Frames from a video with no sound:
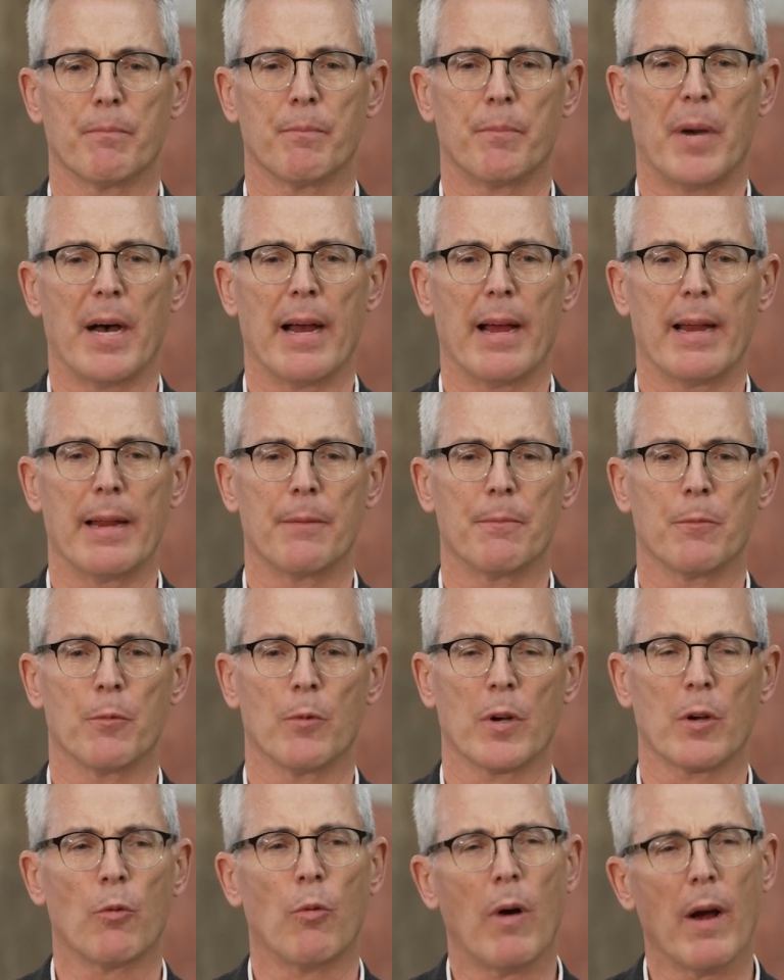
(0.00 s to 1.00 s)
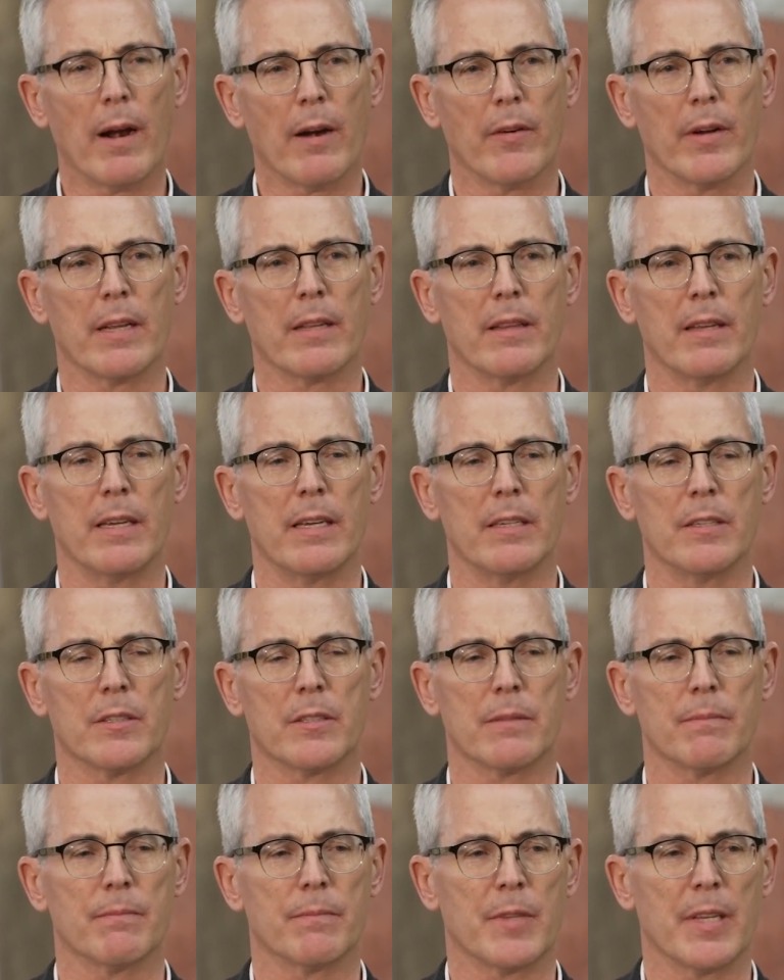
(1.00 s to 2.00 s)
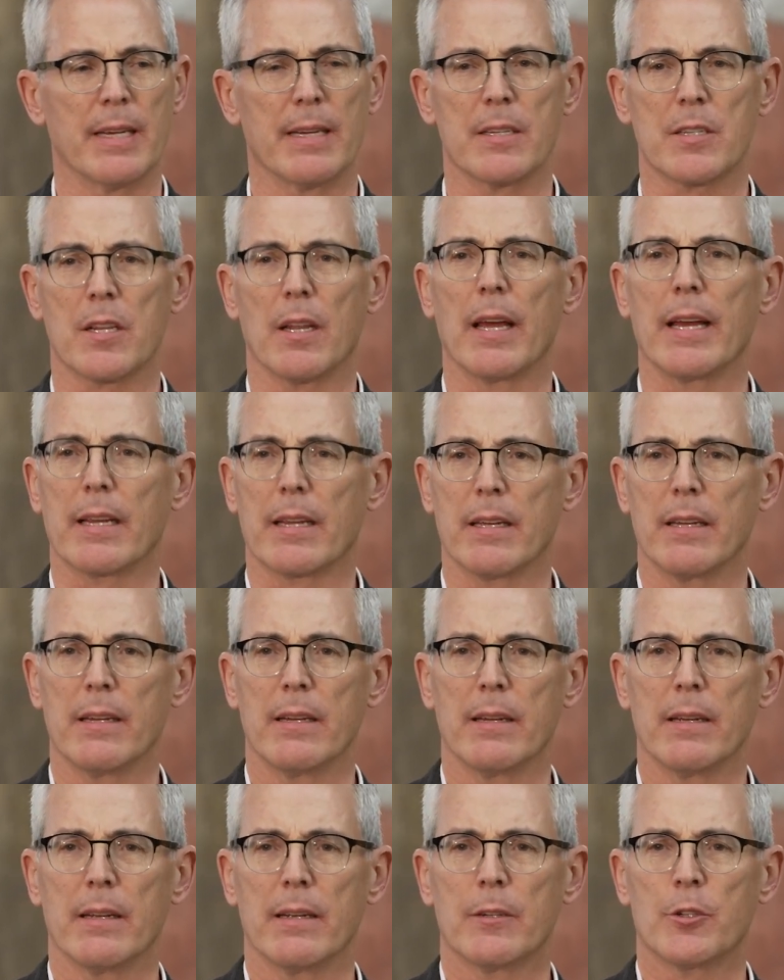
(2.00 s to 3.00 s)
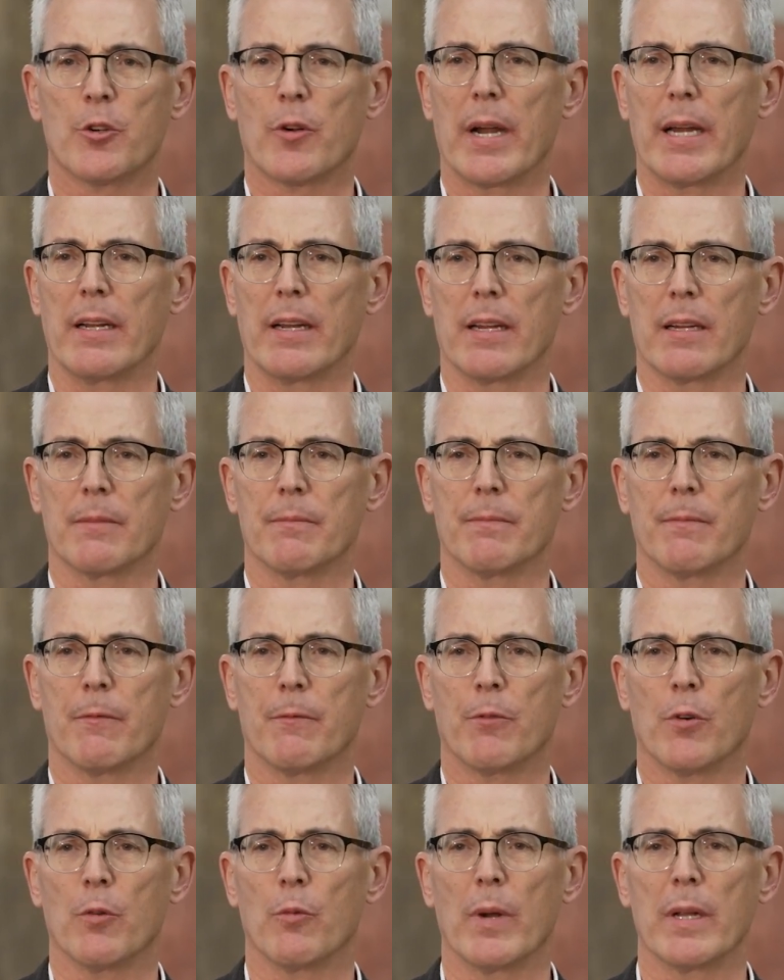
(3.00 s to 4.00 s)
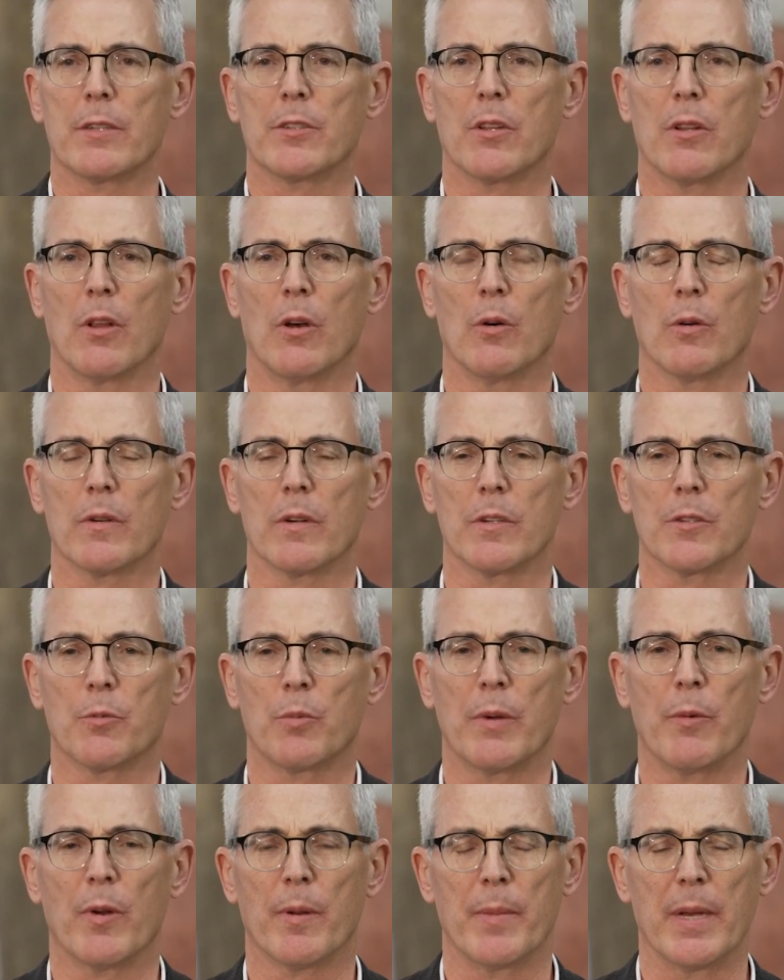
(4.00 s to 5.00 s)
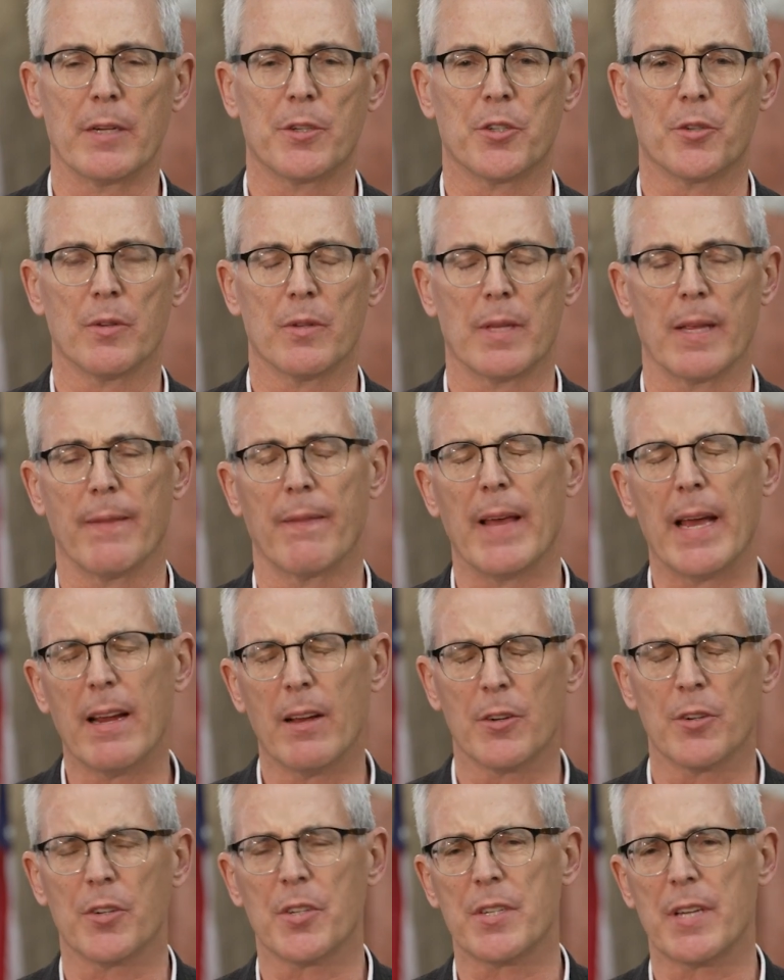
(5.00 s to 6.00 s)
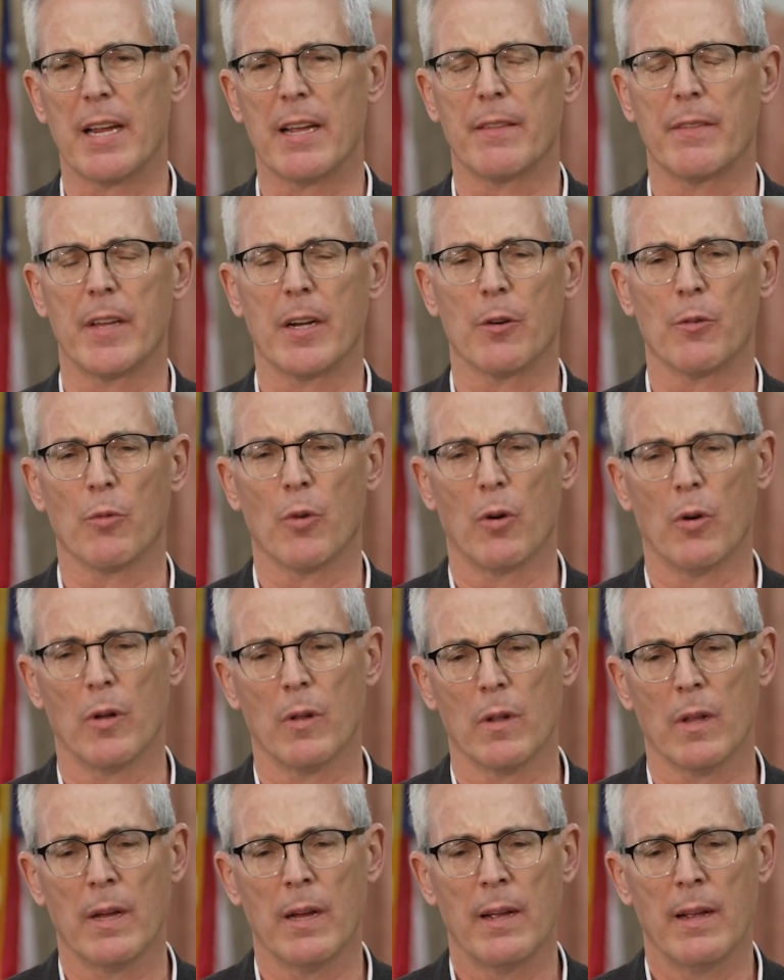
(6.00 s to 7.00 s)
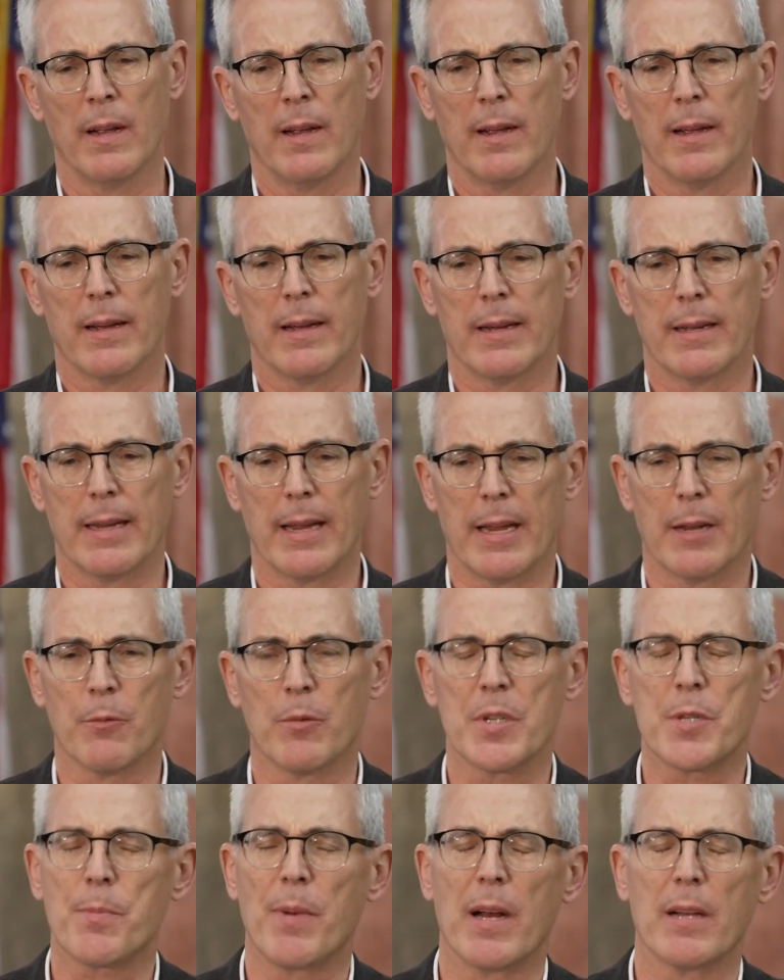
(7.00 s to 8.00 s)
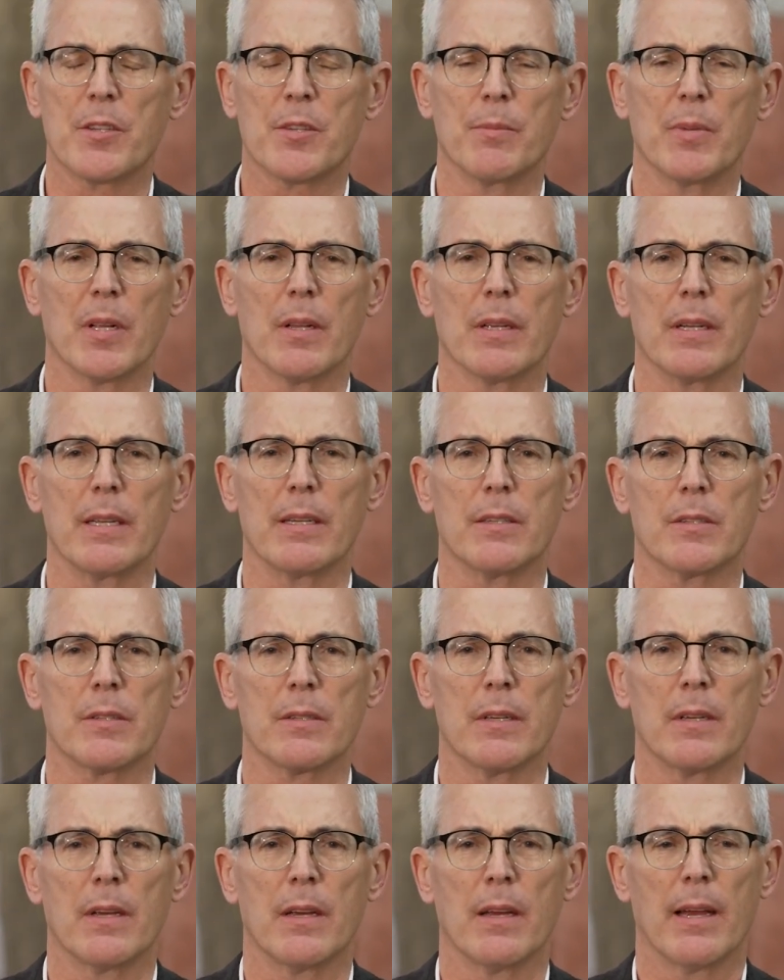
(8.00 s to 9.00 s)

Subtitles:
by requiring these things like training for rental owners, we want to make sure that they understand their role and responsibilities.